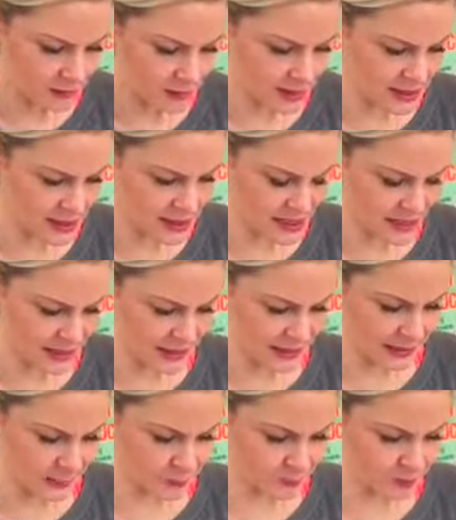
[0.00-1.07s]
Let's
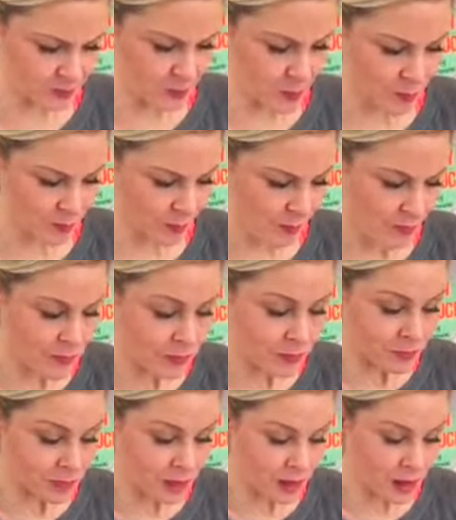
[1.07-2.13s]
see.
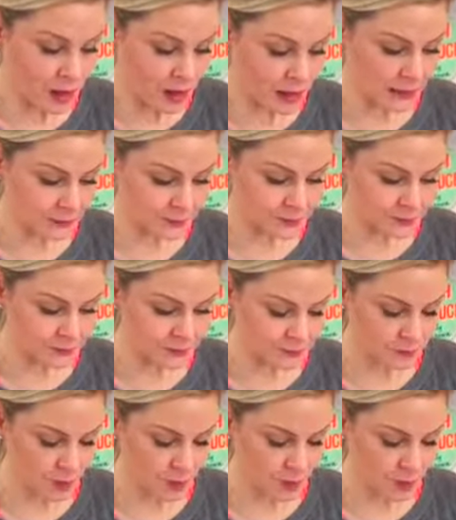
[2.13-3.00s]
Um,